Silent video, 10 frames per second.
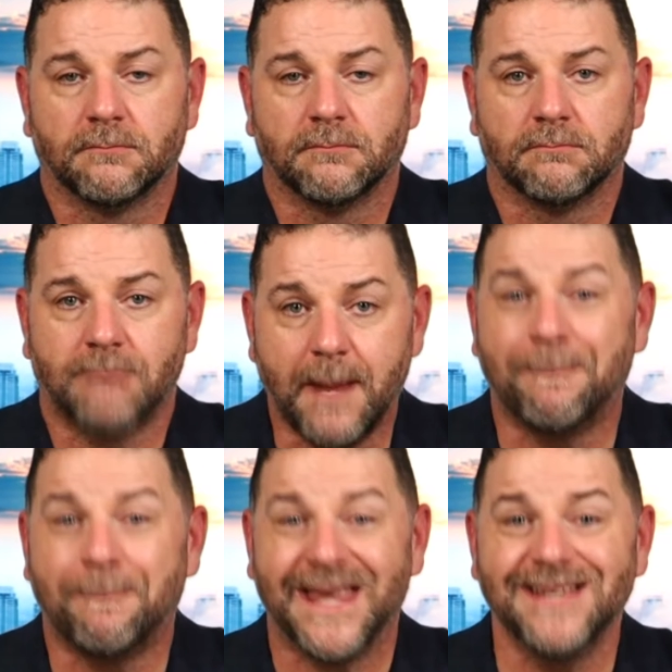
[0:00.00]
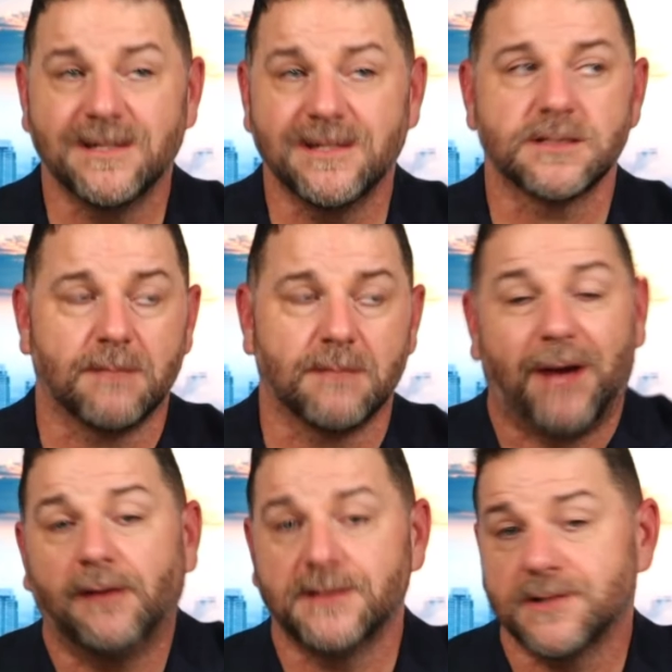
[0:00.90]
my opinions on
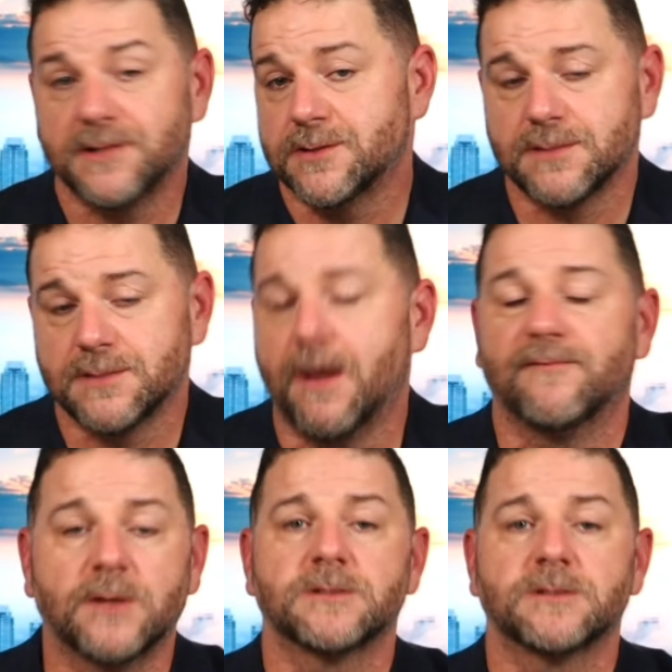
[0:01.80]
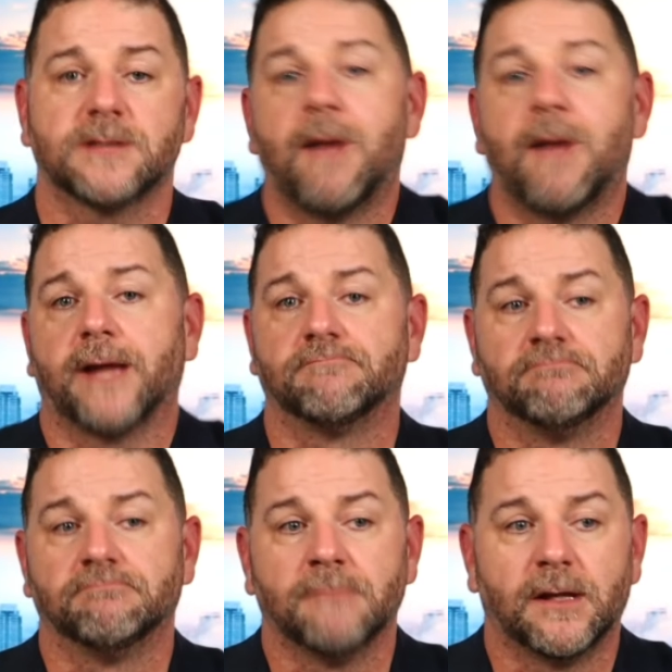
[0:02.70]
politics are just mine, folks. They're mine.
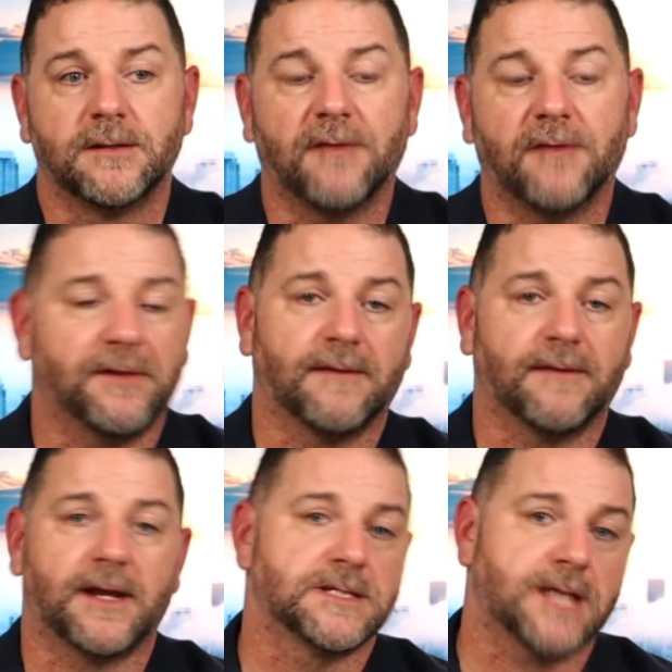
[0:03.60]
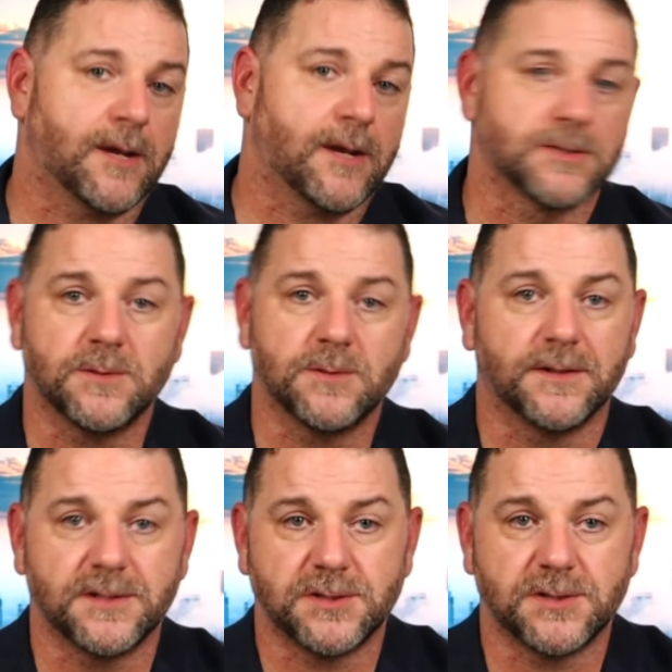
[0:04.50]
Nothing that I say or do on
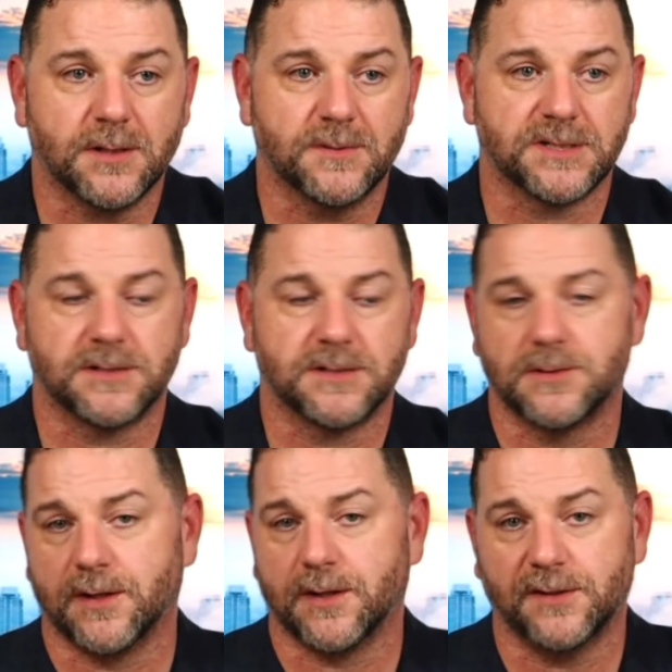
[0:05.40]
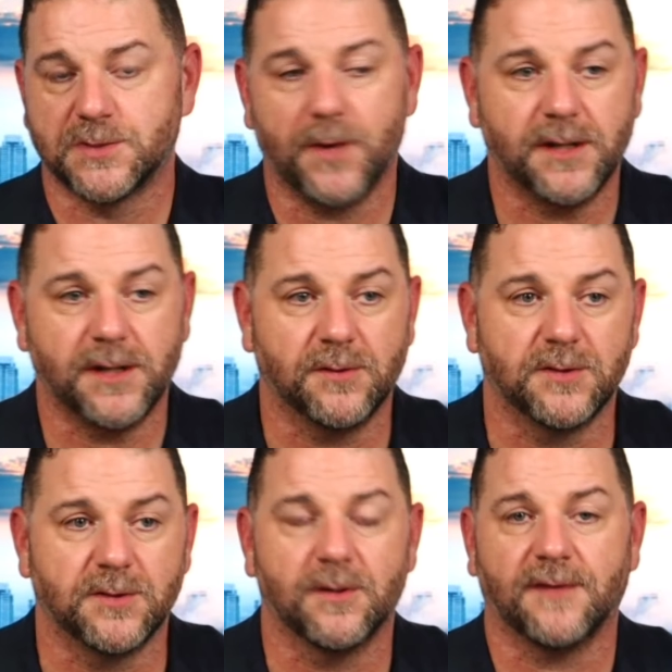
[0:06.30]
this show is to directly sway you to
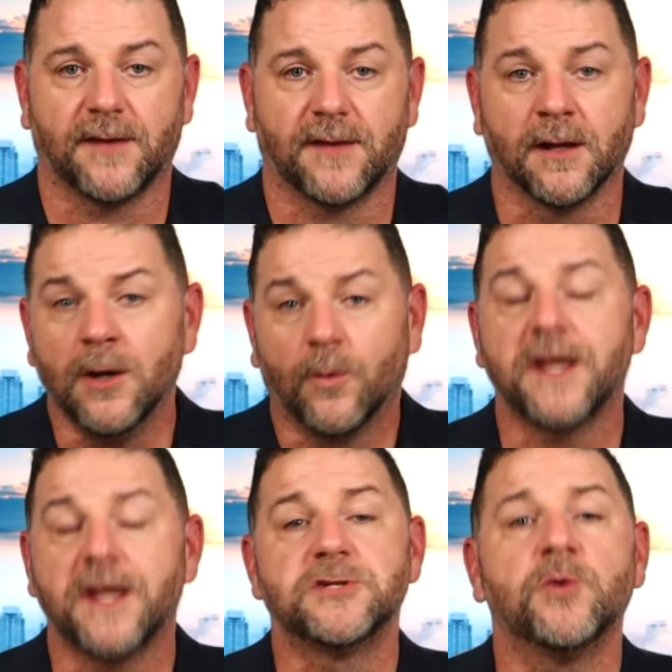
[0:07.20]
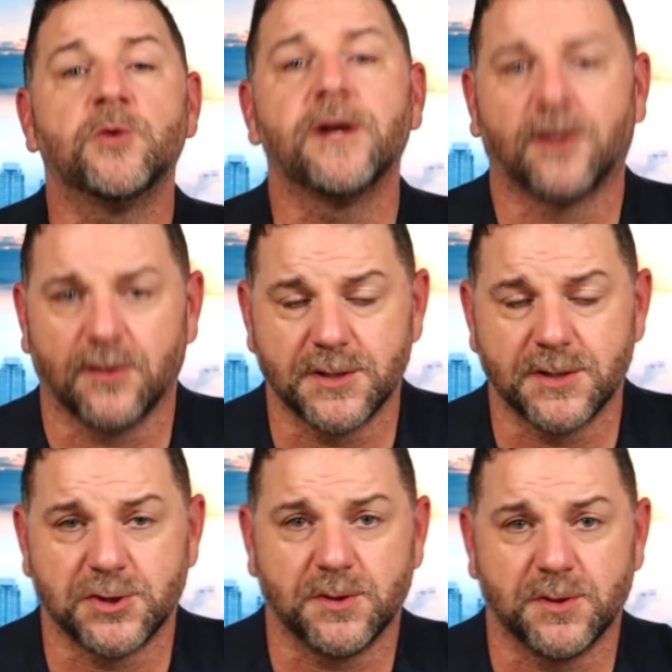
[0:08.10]
do anything. What I do
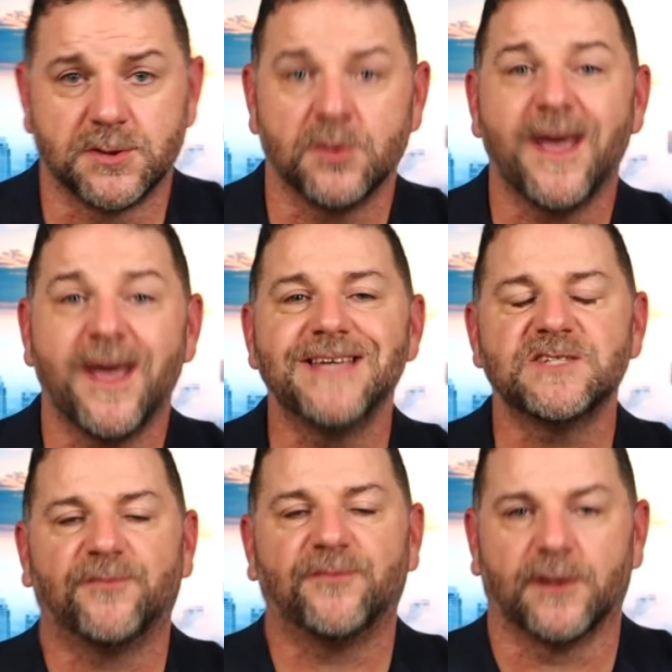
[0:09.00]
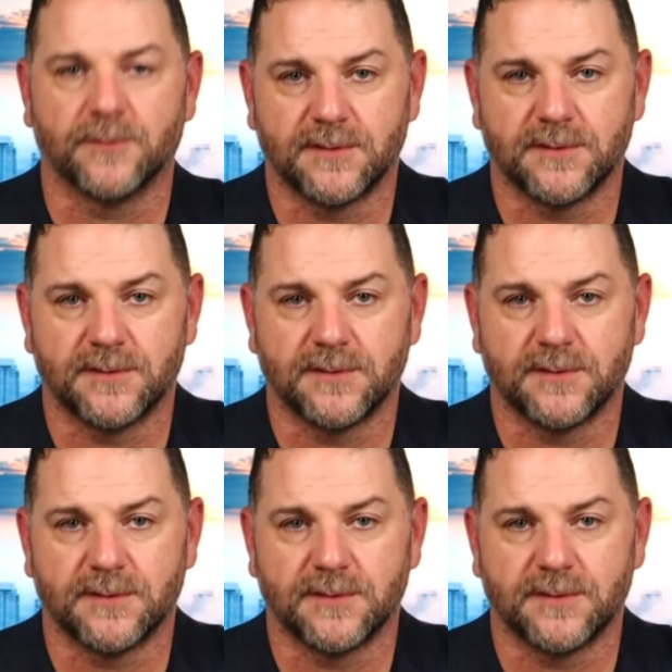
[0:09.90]
encourage you to do is vote.